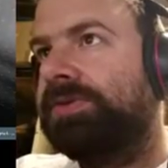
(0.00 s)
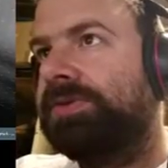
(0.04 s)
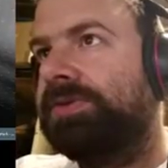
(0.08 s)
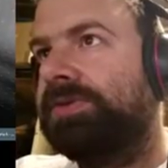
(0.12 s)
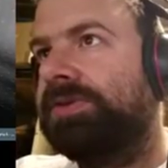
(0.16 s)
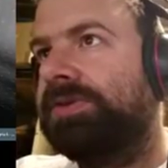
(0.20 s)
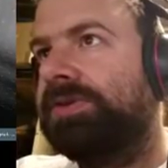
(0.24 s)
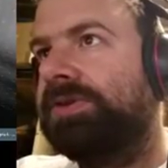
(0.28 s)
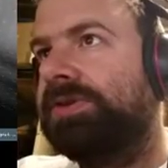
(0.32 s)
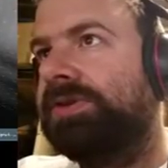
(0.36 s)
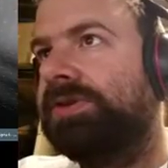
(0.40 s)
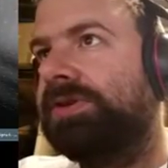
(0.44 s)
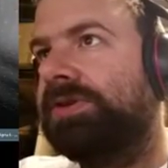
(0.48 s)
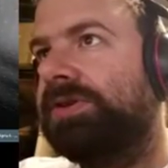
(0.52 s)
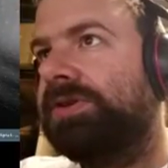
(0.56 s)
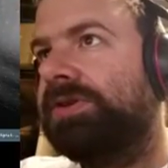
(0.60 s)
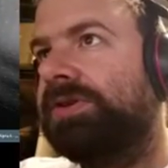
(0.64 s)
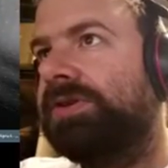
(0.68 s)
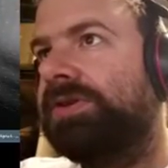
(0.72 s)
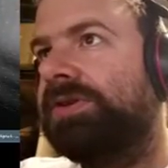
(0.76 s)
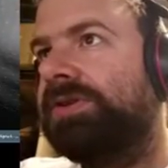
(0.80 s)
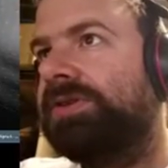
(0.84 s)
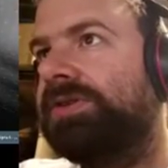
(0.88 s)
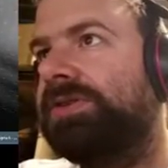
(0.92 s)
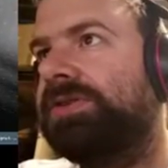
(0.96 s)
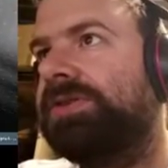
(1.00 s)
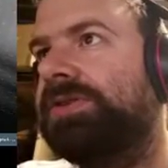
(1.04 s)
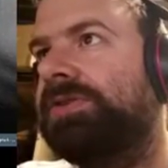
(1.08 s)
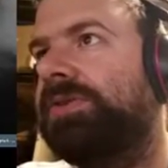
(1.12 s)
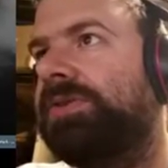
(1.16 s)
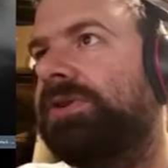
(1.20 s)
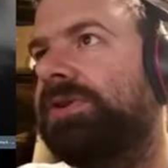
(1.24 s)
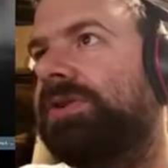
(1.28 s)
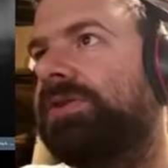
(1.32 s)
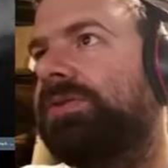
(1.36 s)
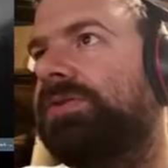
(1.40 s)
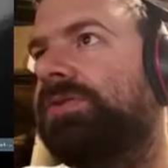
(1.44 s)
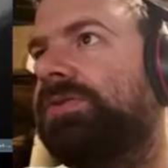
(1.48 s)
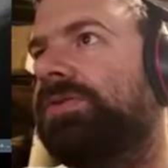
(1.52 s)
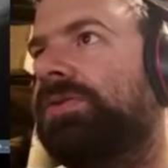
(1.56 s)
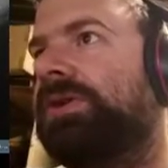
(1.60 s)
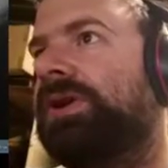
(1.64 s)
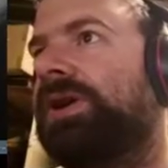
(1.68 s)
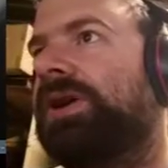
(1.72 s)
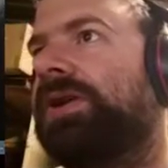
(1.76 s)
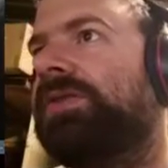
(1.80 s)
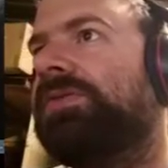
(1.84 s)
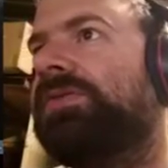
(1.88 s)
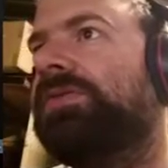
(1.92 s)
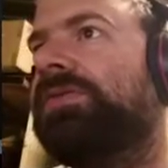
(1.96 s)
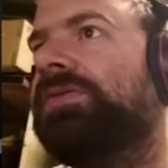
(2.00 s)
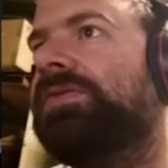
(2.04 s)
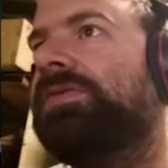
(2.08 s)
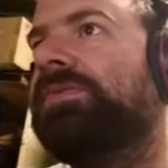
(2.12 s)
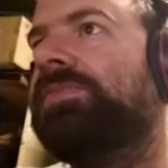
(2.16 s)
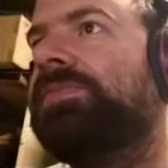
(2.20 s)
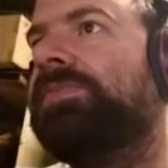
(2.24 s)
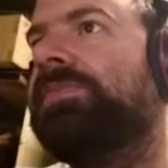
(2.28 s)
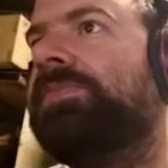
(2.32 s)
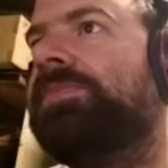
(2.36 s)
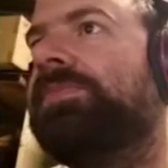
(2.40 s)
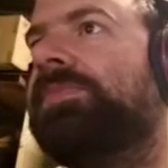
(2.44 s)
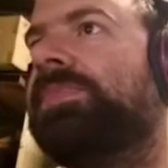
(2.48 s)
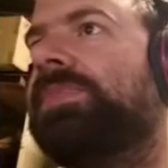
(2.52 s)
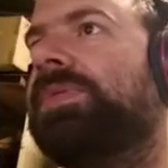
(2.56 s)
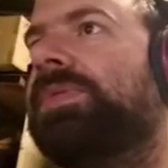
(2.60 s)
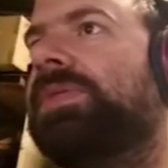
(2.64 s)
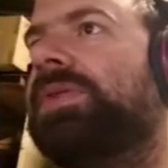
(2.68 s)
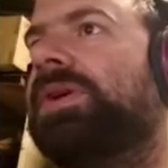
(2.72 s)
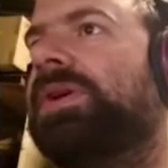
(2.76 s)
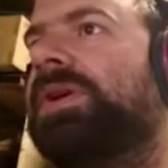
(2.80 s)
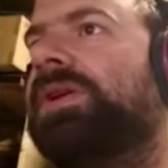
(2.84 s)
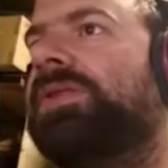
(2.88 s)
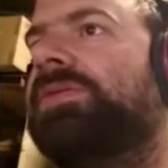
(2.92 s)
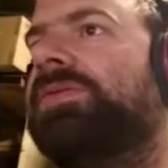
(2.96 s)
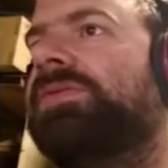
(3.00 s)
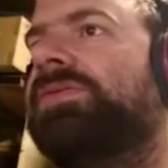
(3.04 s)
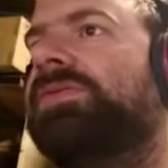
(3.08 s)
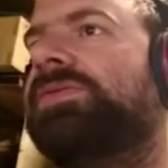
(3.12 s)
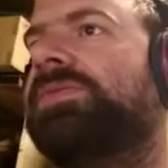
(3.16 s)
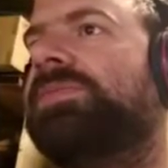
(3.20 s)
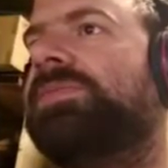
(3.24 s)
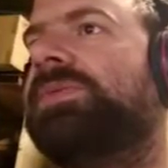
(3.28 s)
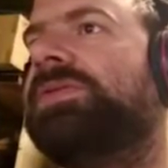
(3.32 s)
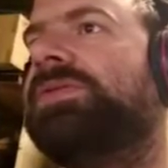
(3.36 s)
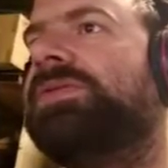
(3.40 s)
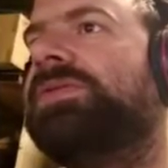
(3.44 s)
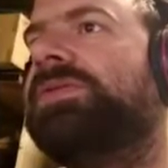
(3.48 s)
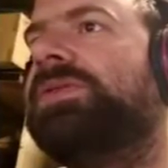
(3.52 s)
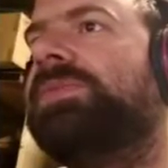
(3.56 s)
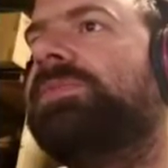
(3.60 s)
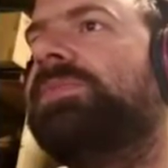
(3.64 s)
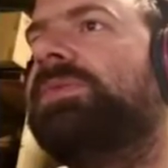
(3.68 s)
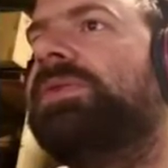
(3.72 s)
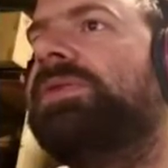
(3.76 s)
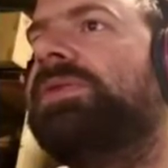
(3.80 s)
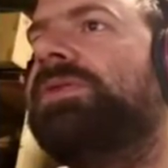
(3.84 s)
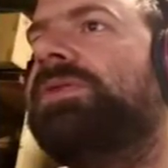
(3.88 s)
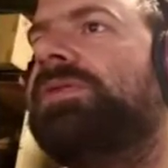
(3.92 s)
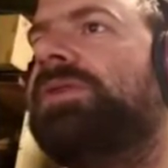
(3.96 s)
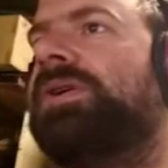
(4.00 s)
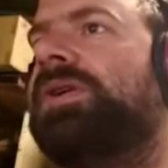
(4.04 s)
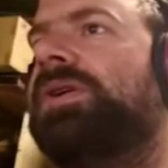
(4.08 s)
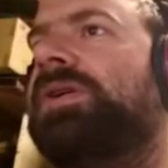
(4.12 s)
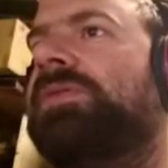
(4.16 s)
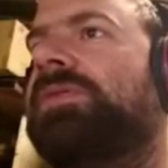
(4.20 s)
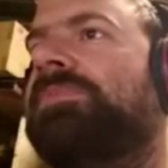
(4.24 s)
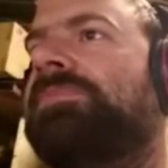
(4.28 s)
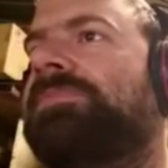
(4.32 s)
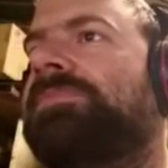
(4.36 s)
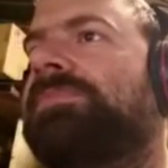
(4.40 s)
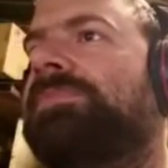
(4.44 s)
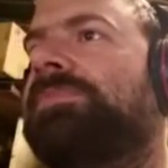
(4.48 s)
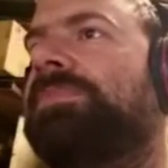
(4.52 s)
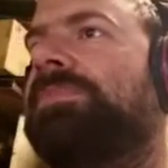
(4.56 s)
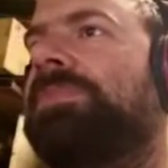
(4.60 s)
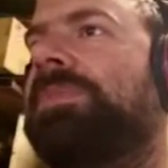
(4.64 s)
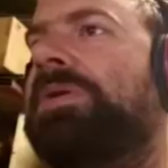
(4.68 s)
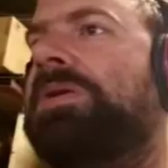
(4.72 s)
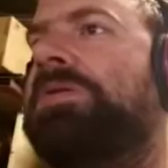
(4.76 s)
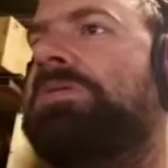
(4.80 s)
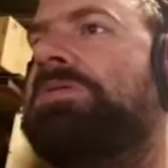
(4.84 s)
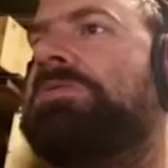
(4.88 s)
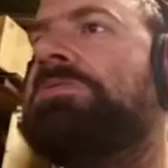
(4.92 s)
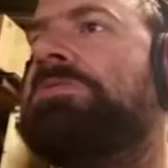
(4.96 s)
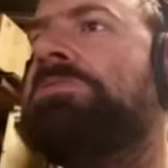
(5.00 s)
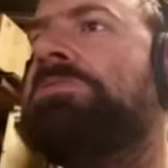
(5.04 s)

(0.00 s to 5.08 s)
Just so I can do that. That looks a bit separate. No, I'm